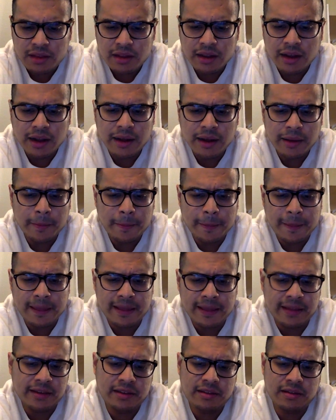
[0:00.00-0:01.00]

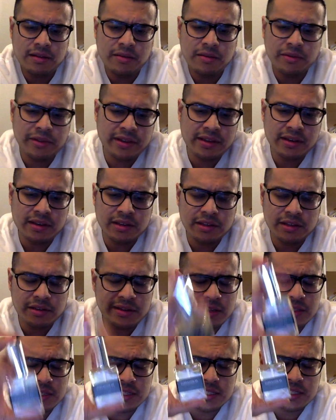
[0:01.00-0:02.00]
And you
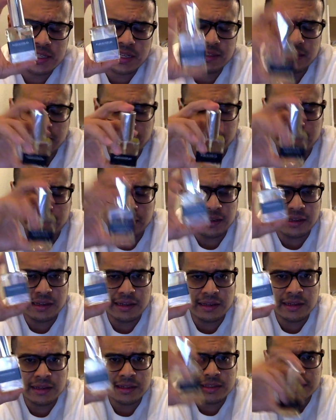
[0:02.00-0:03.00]
can detect like
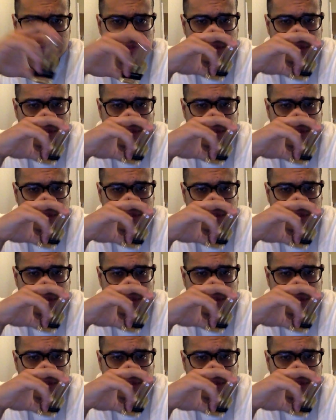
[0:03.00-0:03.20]
a hint of